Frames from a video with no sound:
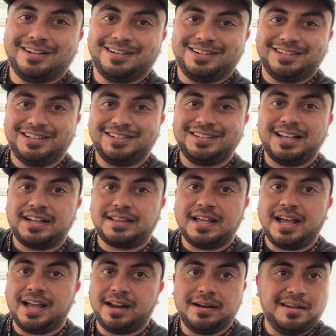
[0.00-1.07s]
Just like
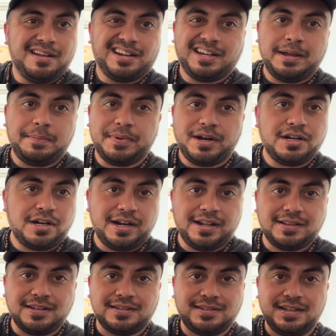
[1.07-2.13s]
that. Keep it
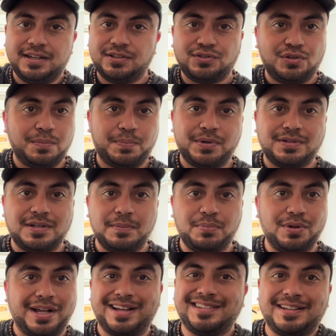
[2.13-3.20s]
underneath the seat. Super simple.
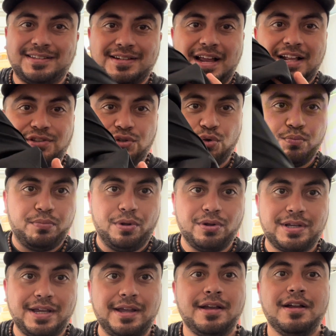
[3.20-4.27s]
Like I said, it's not too
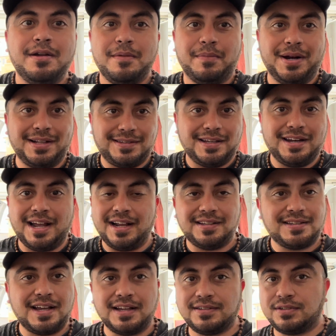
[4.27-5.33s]
bulky, but it's a nice
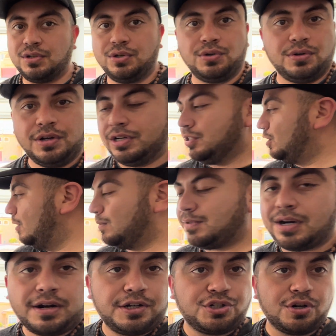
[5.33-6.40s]
size to
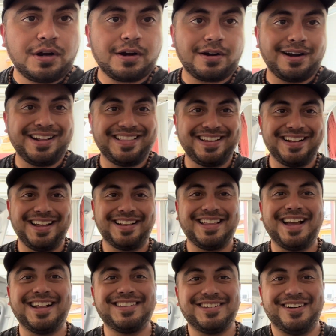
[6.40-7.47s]
jumpstart a truck or anything like
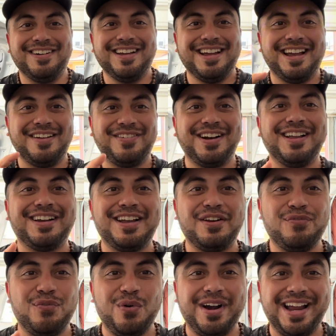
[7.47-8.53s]
that. So if you're looking
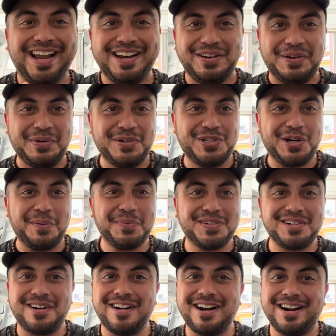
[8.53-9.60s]
for a new jump
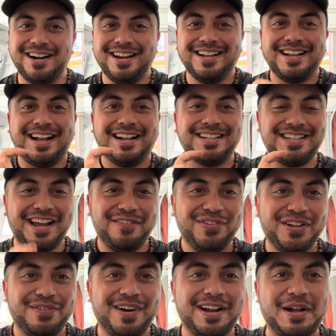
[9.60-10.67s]
starter,
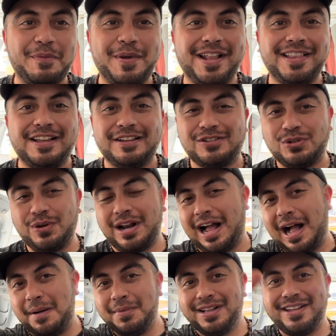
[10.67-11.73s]
definitely recommend this one.
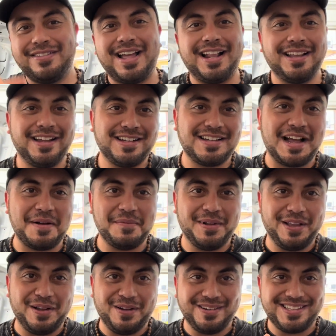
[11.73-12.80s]
I'm gonna leave that link down
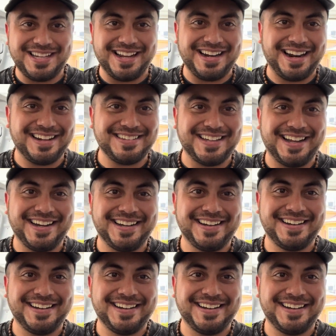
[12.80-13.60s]
below. 10 out of 10.